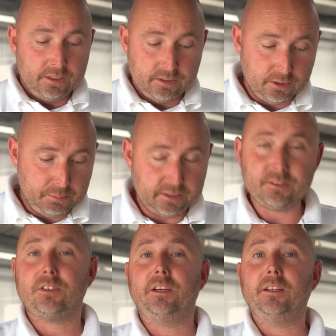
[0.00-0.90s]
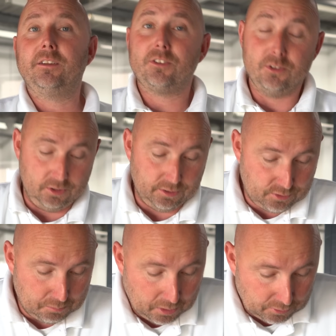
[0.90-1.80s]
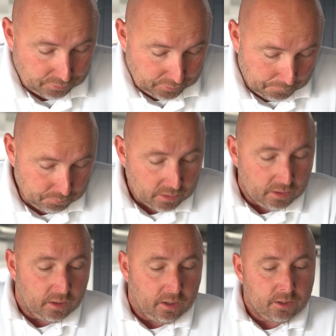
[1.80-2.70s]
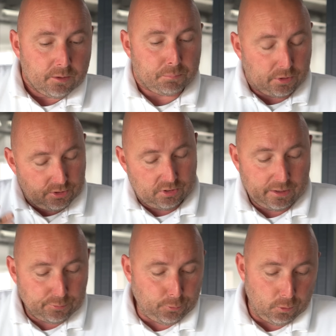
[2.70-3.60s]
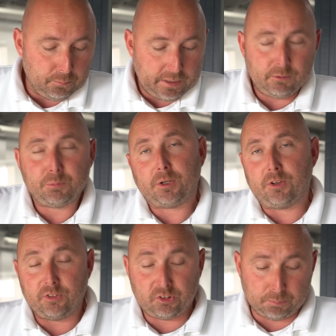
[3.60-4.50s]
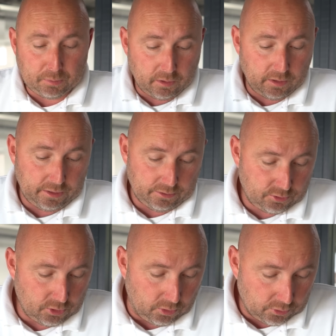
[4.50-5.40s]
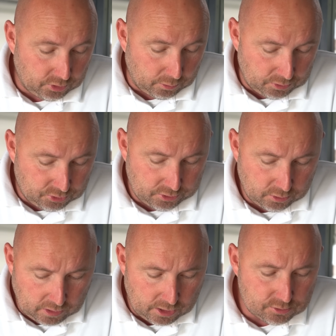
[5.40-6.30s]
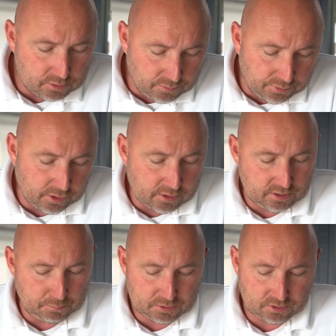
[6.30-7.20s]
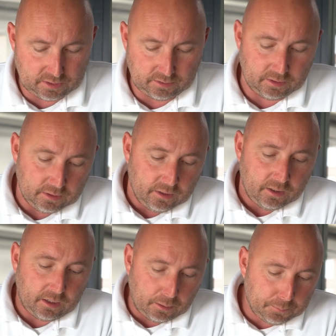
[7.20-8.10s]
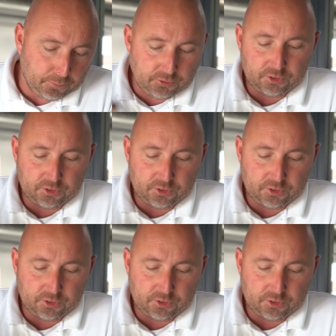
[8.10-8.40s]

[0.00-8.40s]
nobody can say there's not enough demand for them. The prices have fallen, but that was because of supply and stock. So we're still 130% up on